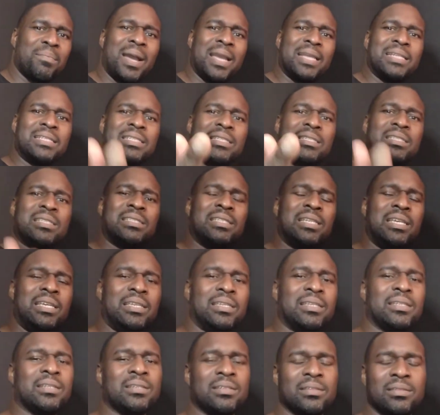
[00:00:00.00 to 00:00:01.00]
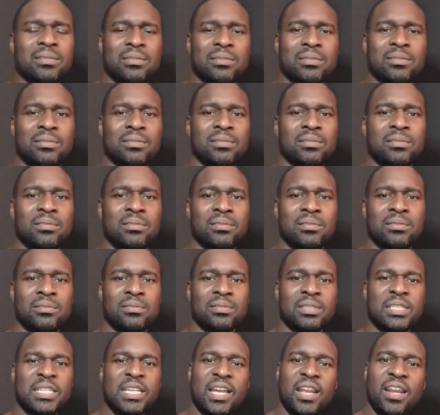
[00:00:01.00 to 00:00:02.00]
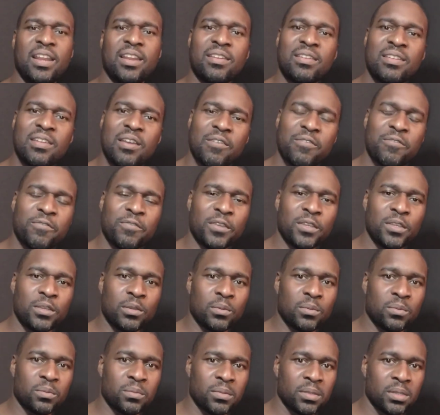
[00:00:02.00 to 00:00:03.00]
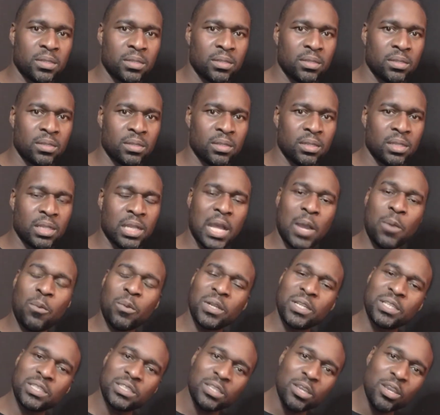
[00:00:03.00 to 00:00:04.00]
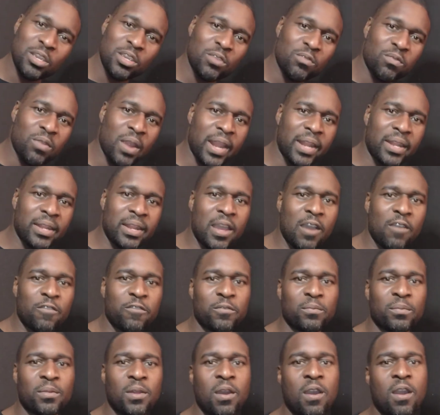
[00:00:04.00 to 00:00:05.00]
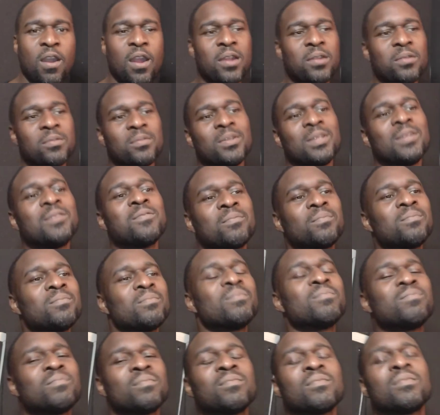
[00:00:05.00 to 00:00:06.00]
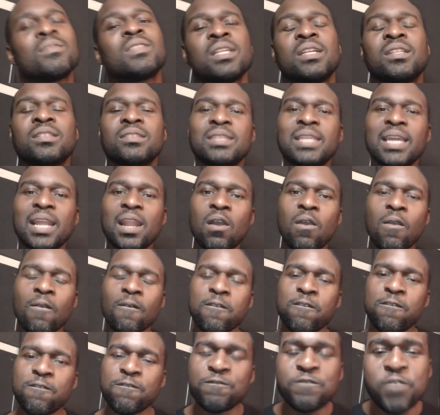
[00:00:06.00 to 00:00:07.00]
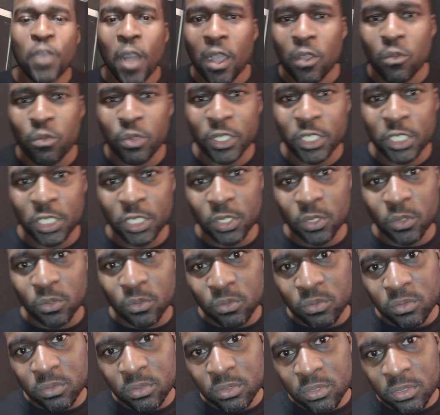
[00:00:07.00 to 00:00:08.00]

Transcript: I might just see you. I had enough of you. I want to tell you right now from the heart that I don't fuck with you.